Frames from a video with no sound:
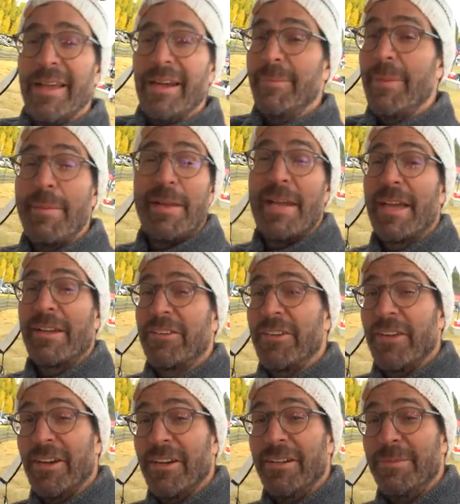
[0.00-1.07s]
know, maybe next
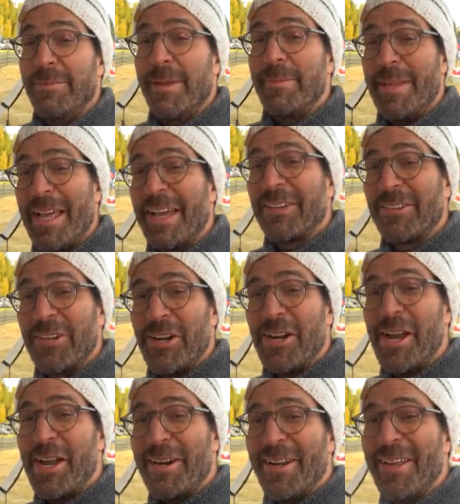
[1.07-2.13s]
year. Maybe next year.
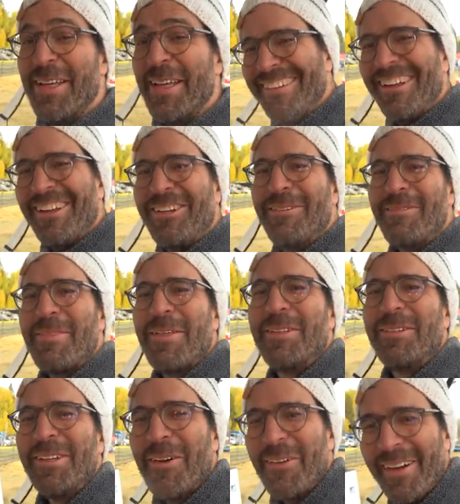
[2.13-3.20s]
I don't know. I'm not sure about the
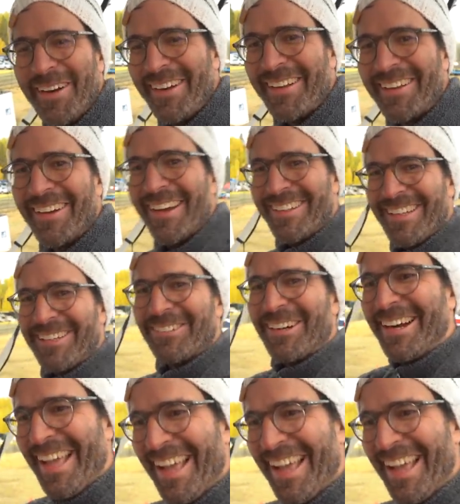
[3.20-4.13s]
donut eating contest right